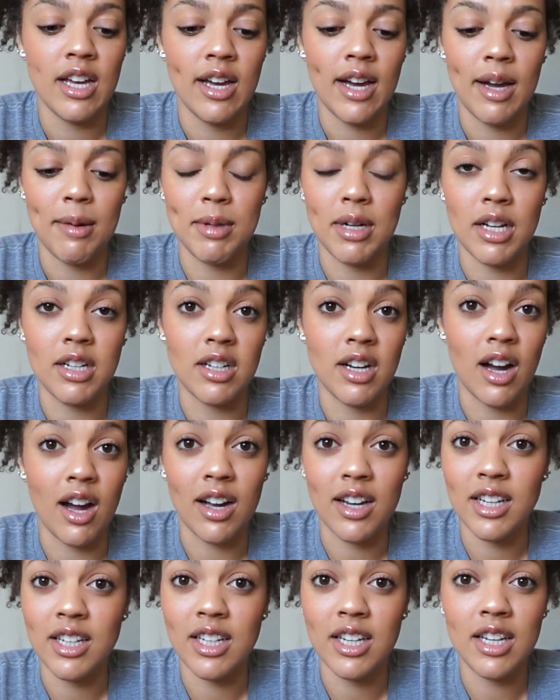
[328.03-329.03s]
I'm not
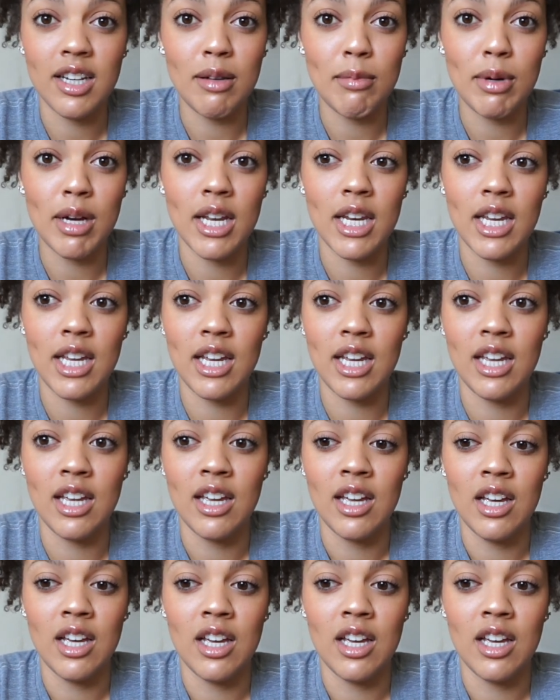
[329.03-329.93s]
talking to anybody.